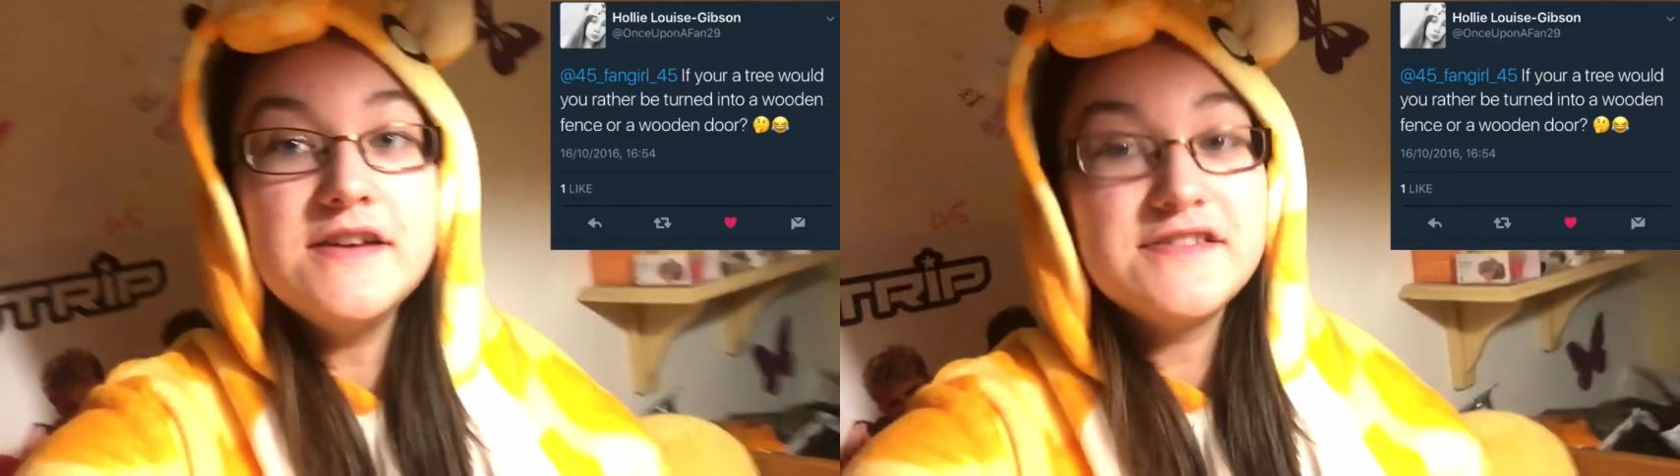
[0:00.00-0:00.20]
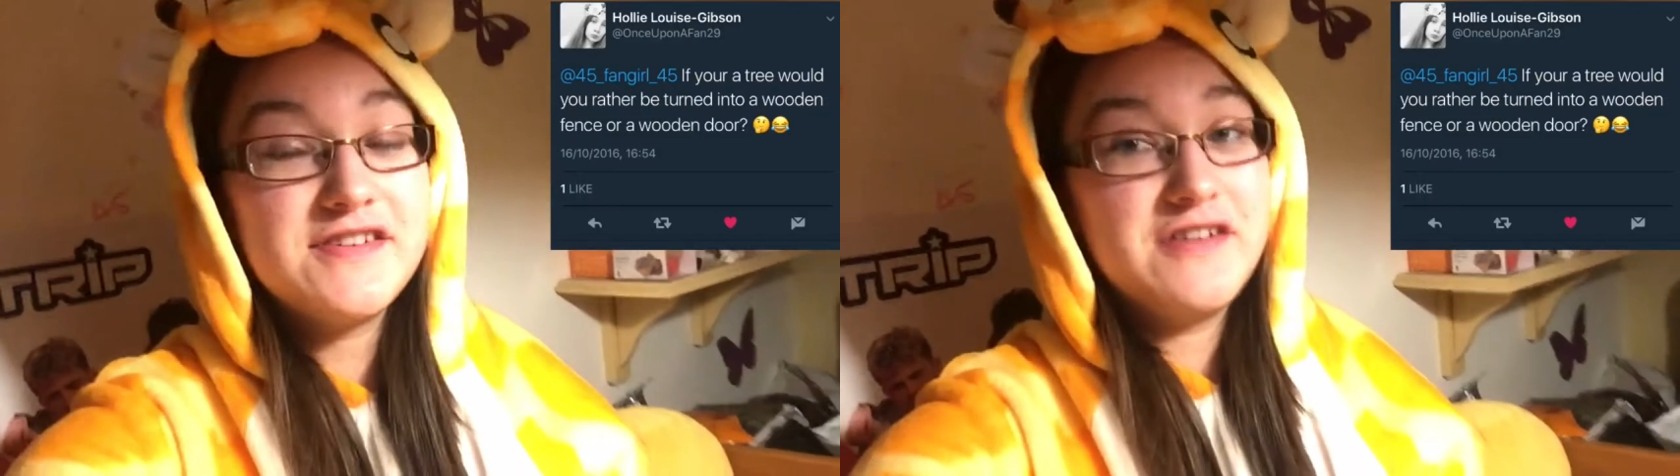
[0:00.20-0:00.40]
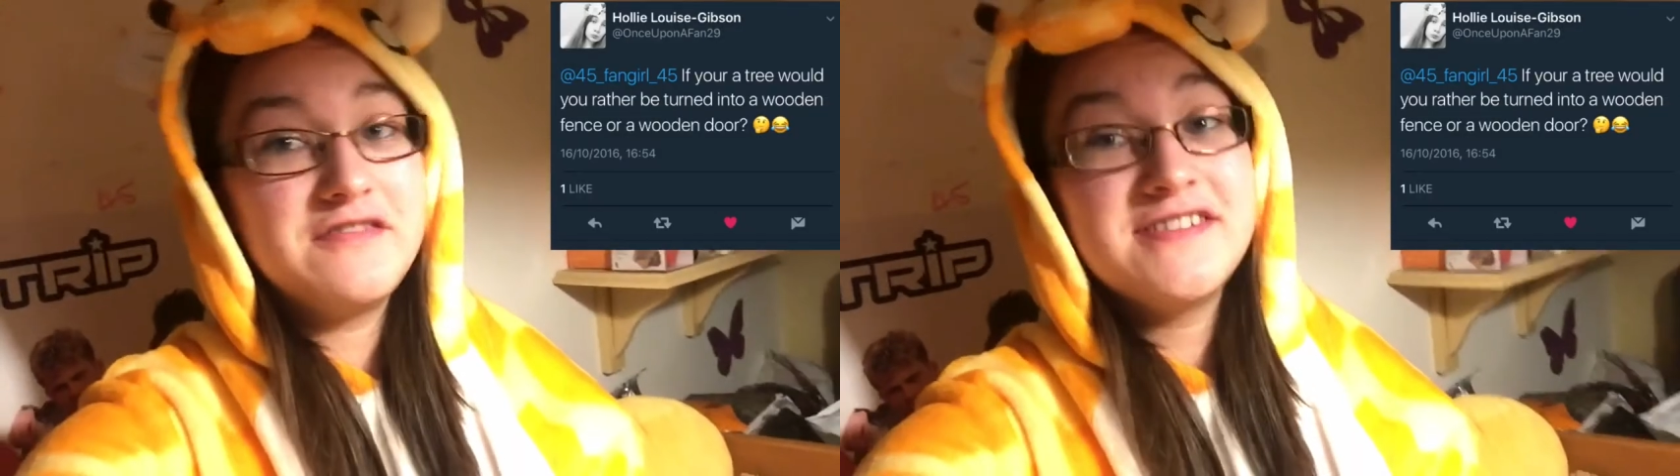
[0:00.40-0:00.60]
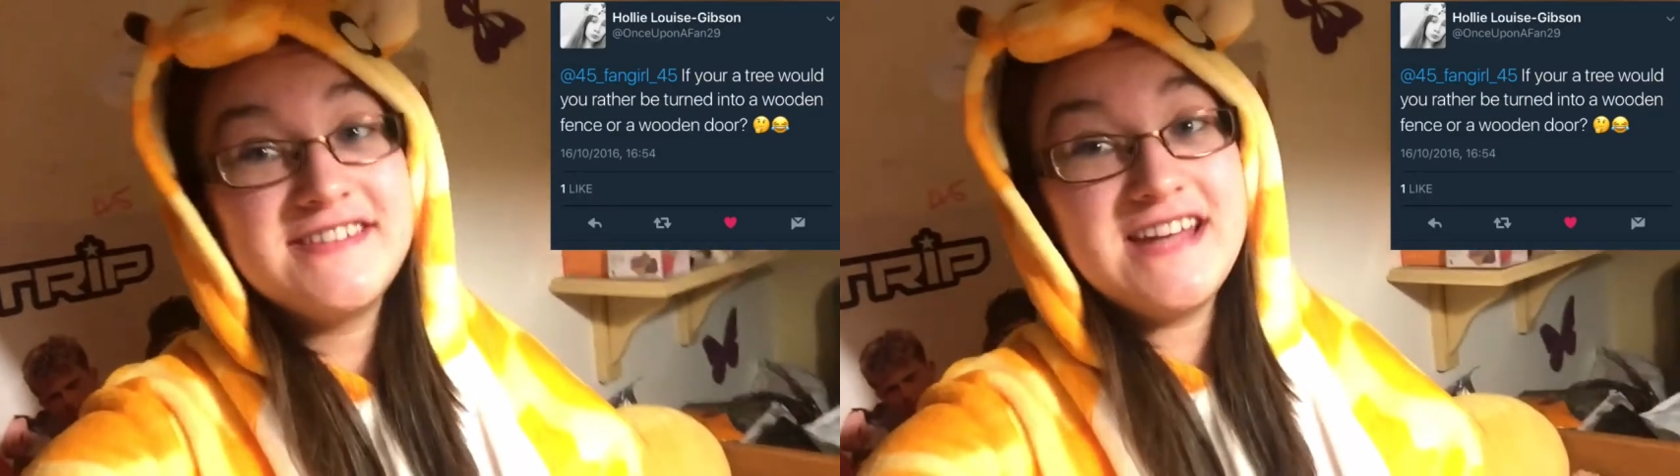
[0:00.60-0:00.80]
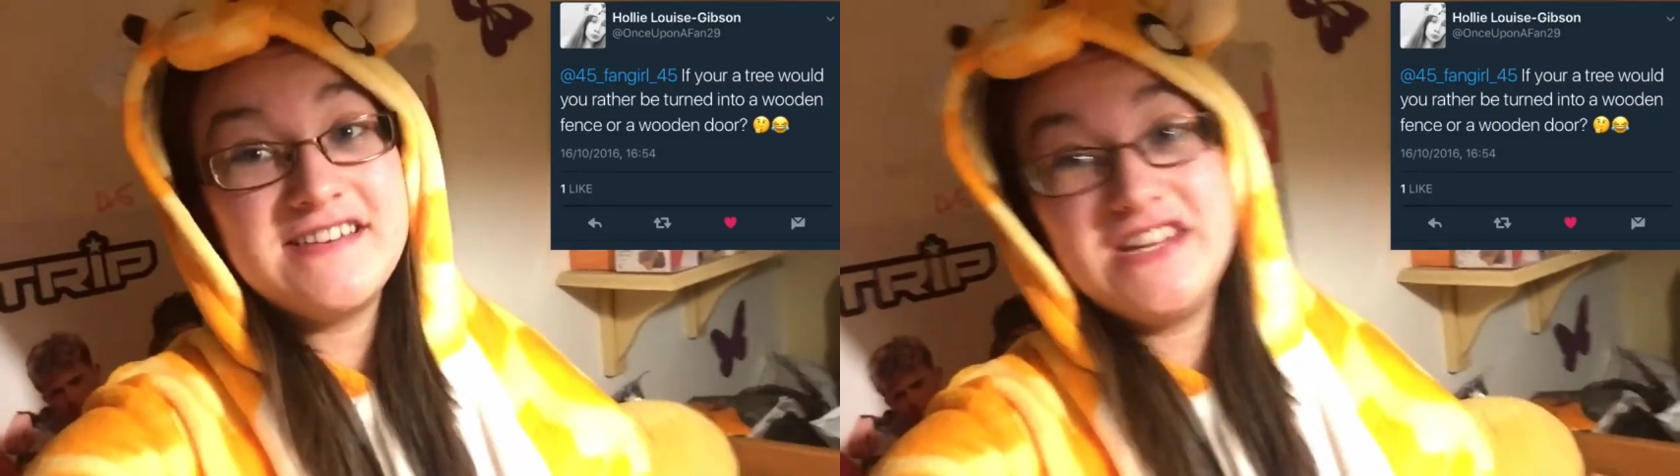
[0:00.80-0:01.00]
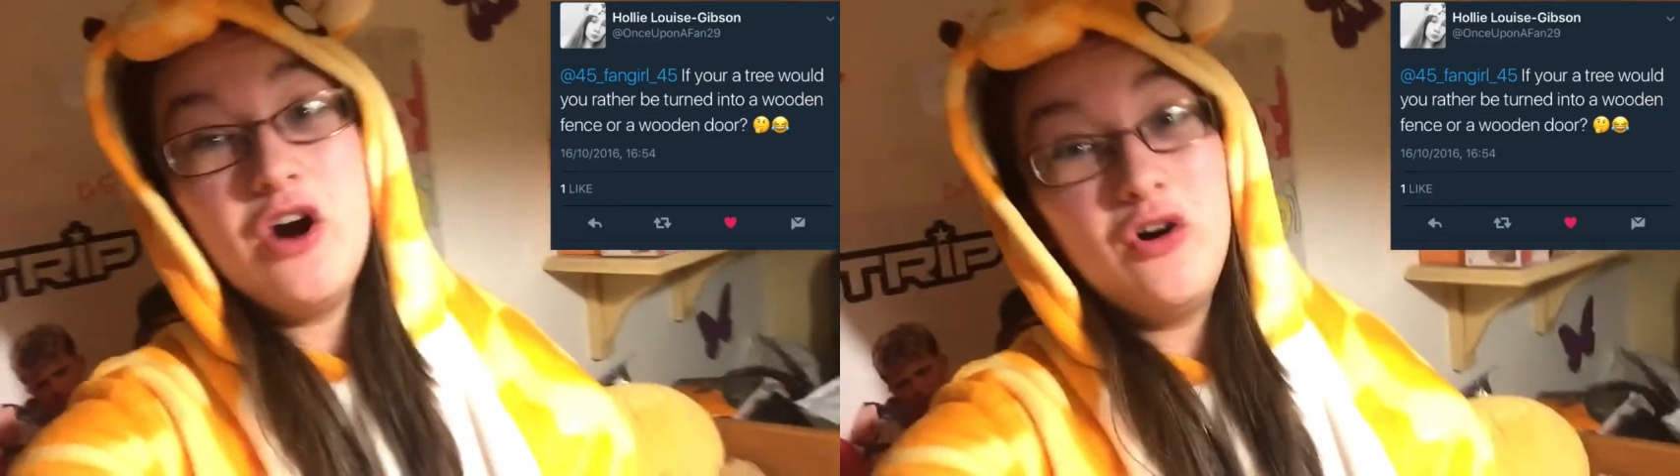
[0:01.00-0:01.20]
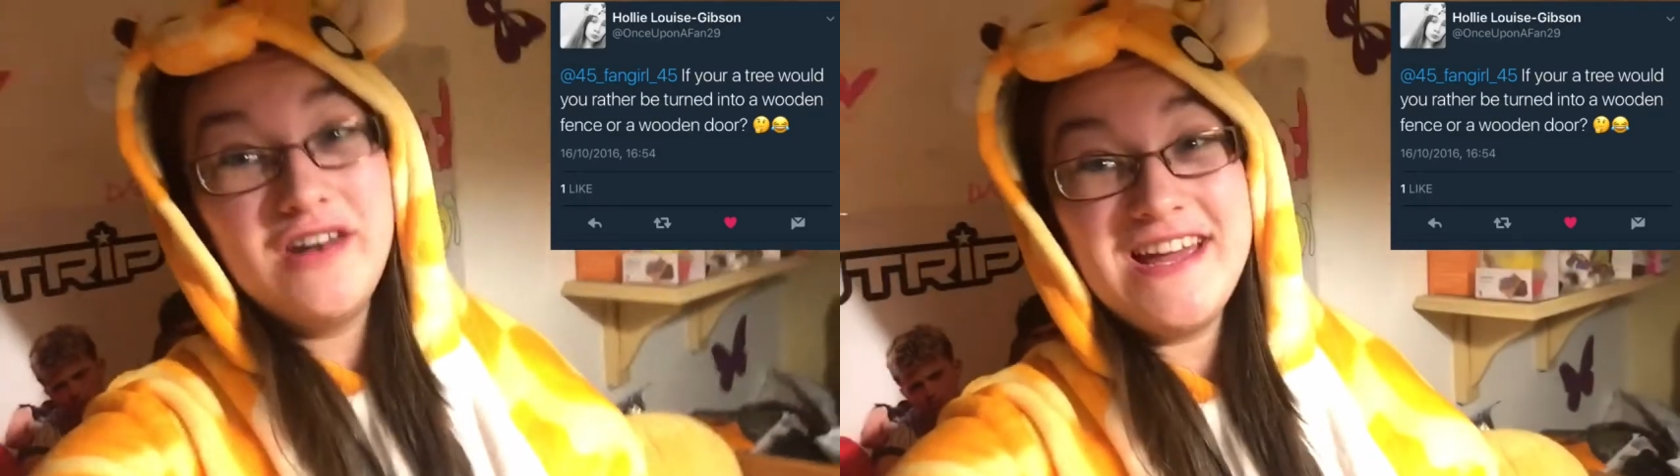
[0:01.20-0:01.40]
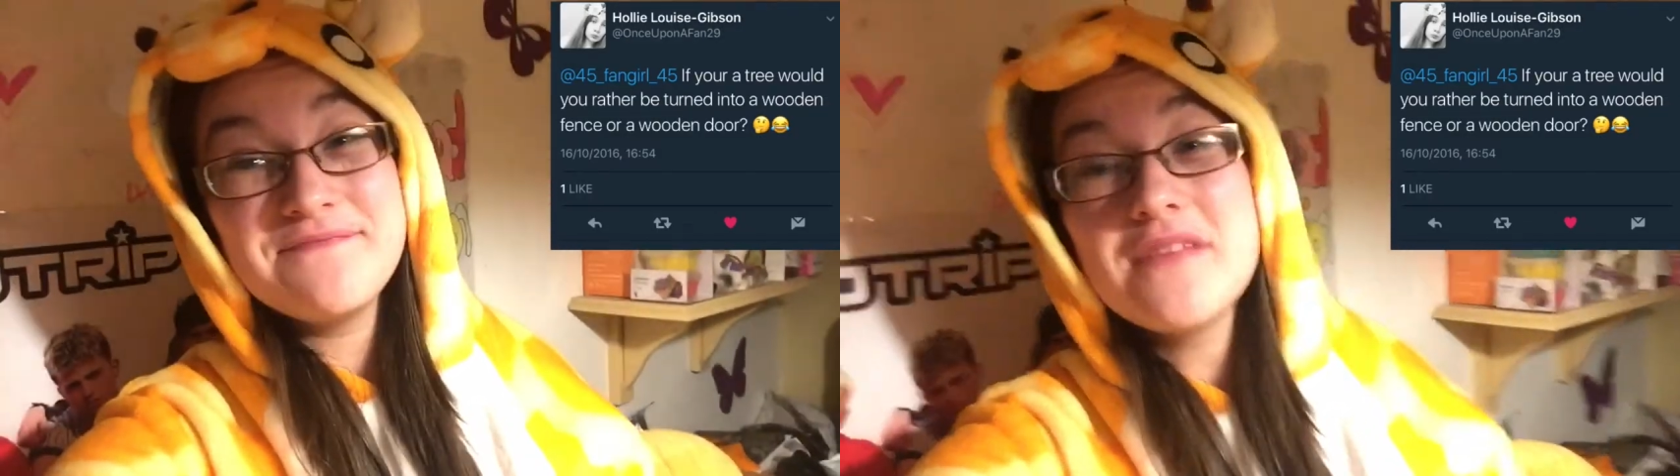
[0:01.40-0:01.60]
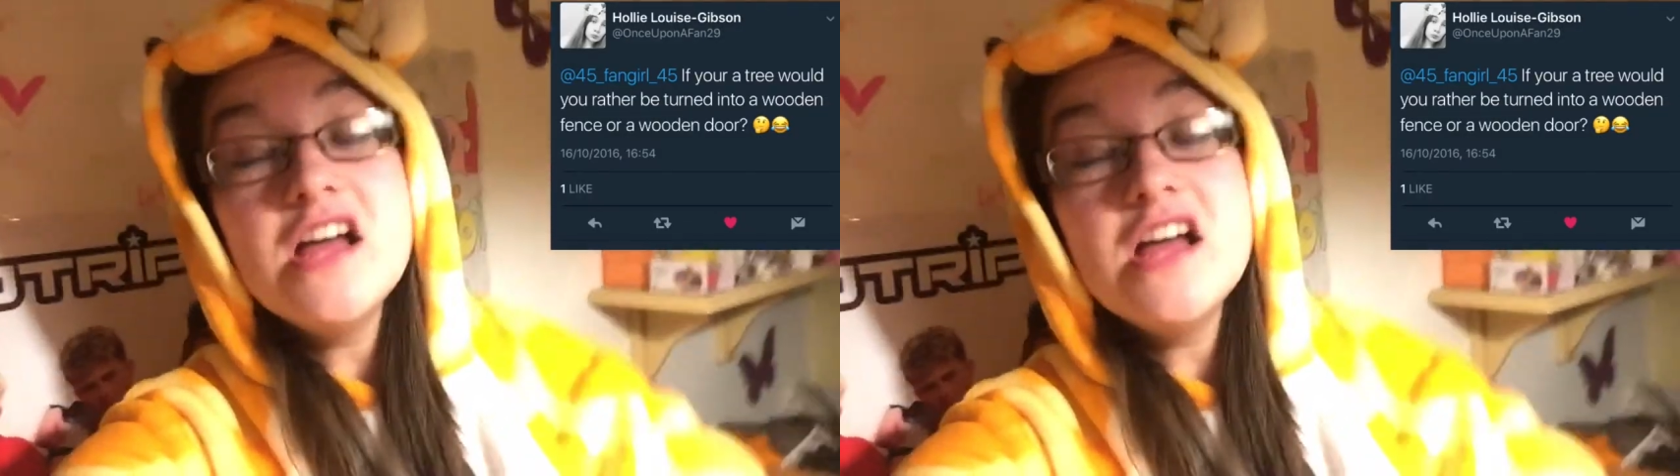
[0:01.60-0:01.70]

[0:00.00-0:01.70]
So, snazzy Holly,